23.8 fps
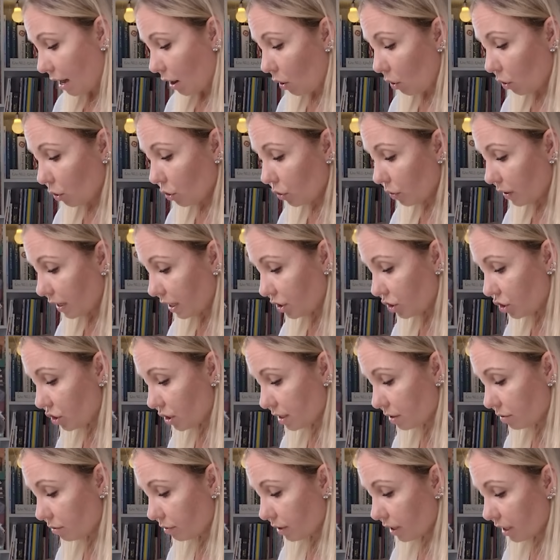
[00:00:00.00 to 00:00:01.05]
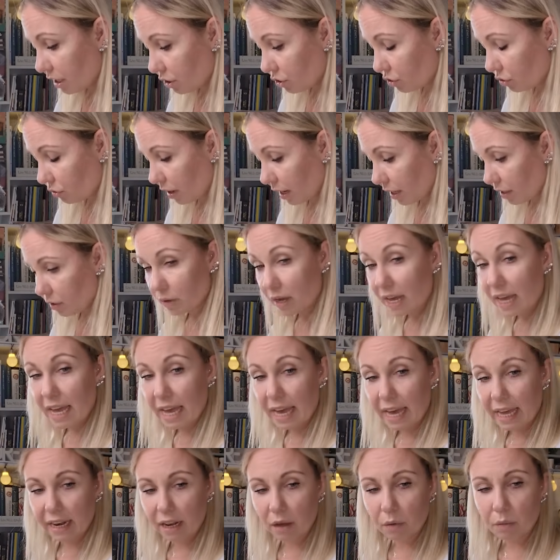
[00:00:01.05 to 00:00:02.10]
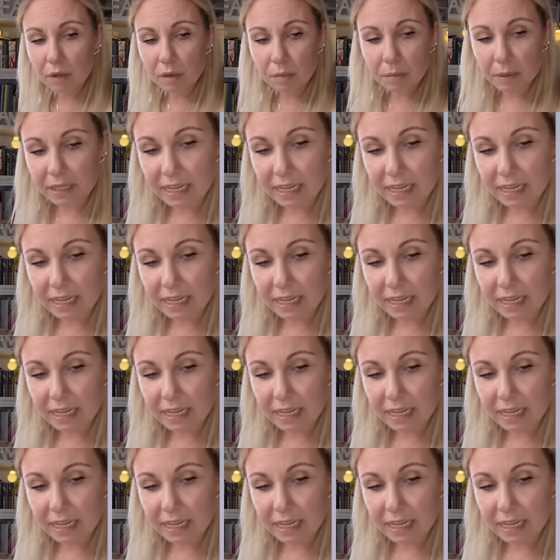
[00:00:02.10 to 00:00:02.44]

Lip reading: or you can just really try to. And I will be